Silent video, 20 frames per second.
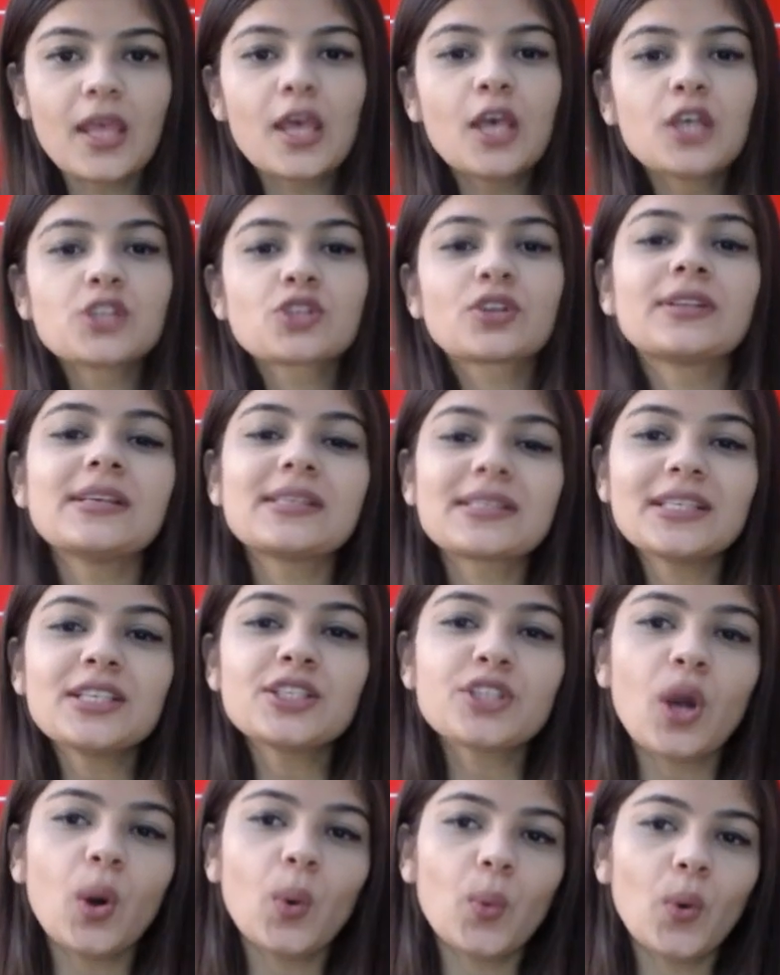So this
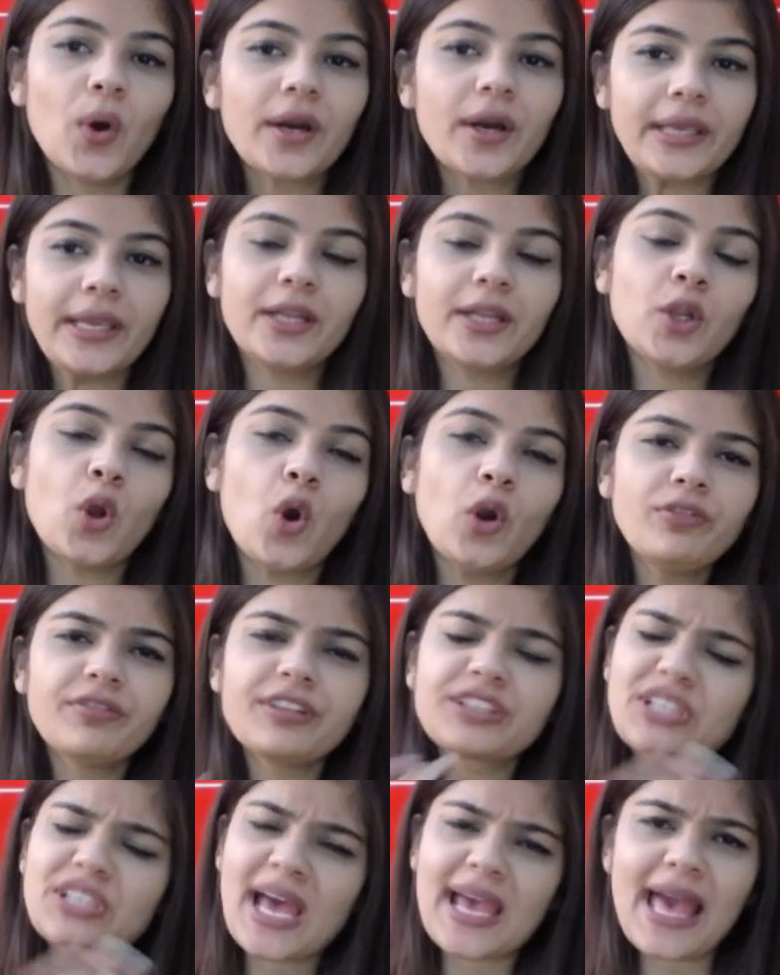is your working note
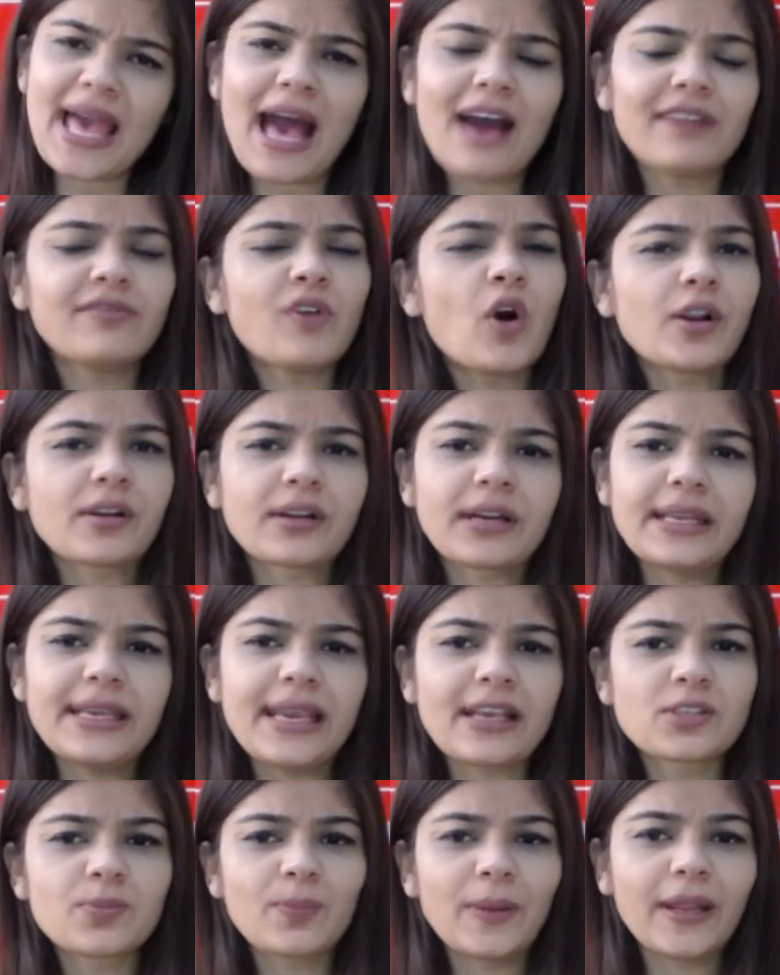which I have already
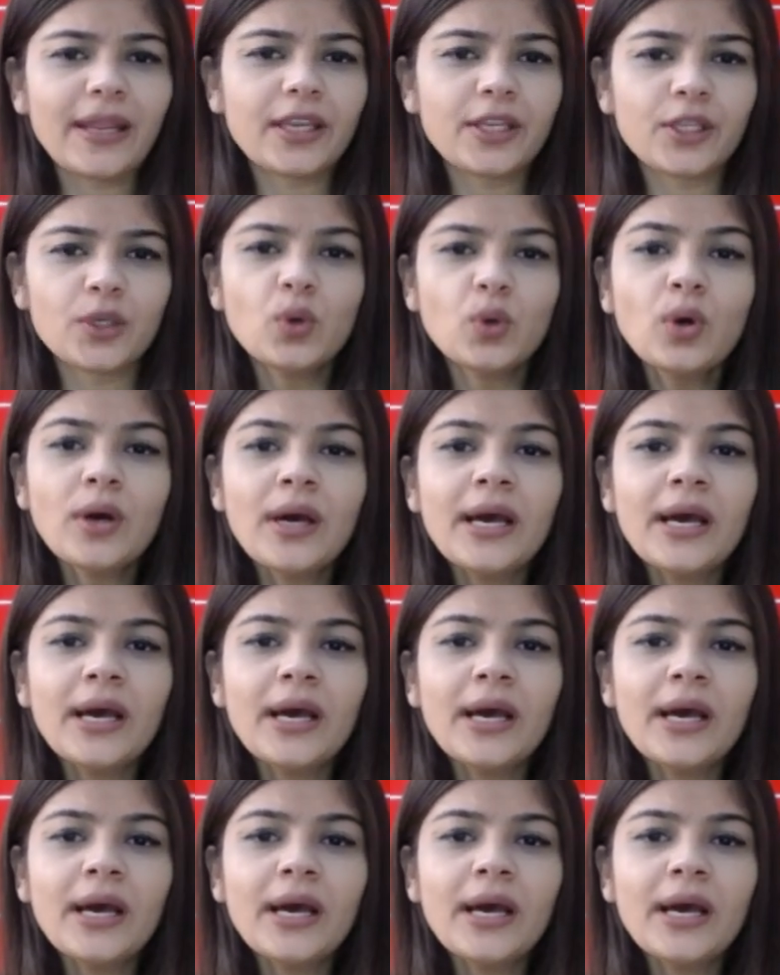explained you